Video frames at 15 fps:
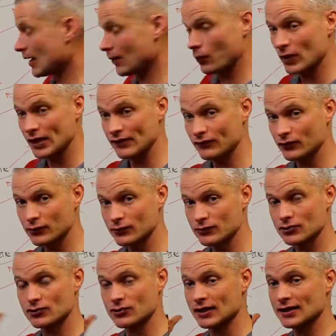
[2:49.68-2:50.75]
weevils,
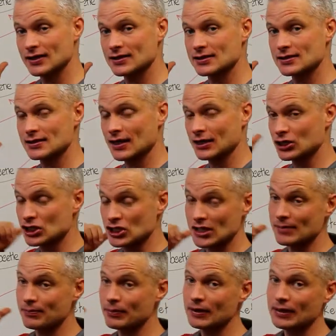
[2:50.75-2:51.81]
crickets, and
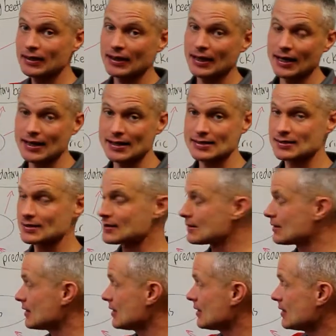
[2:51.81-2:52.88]
sheep as
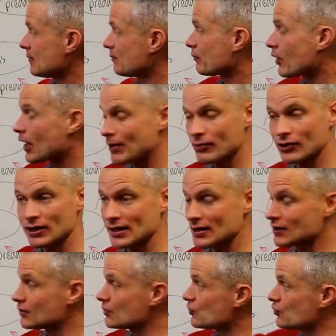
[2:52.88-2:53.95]
the primary
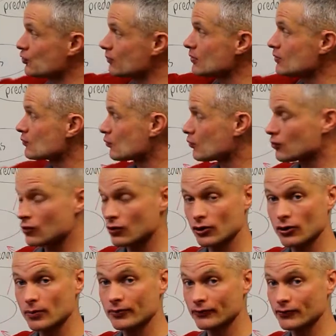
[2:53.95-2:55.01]
consumers or
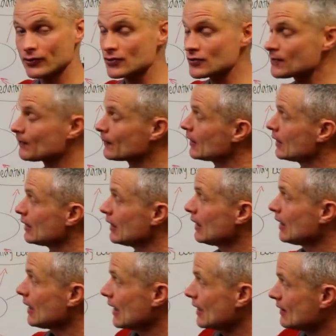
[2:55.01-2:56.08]
herbivores.
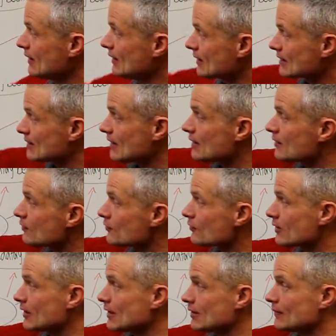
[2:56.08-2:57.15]
And then the
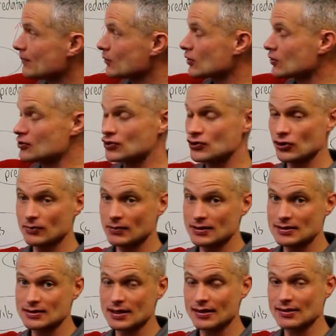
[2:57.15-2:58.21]
secondary
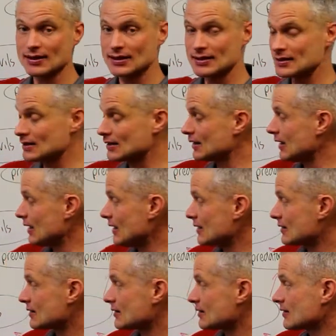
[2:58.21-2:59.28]
consumers are things that
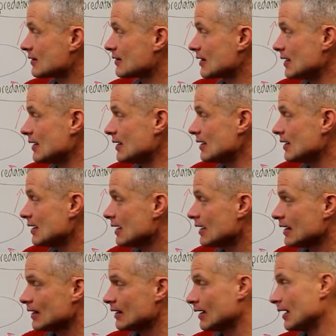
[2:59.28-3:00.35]
eat
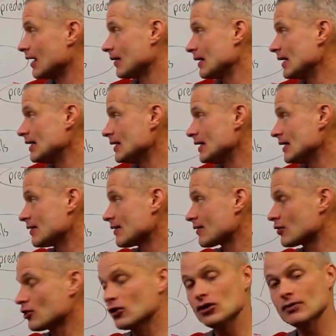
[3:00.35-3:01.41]
either
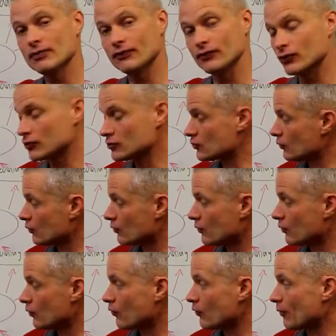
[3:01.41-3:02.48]
the herbivores
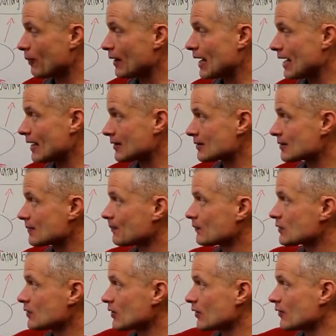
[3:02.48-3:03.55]
or the plants.
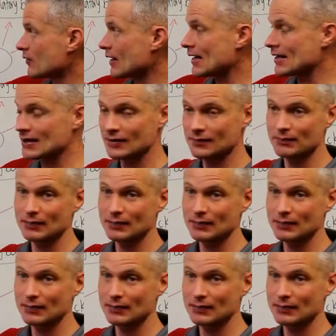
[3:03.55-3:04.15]
So they can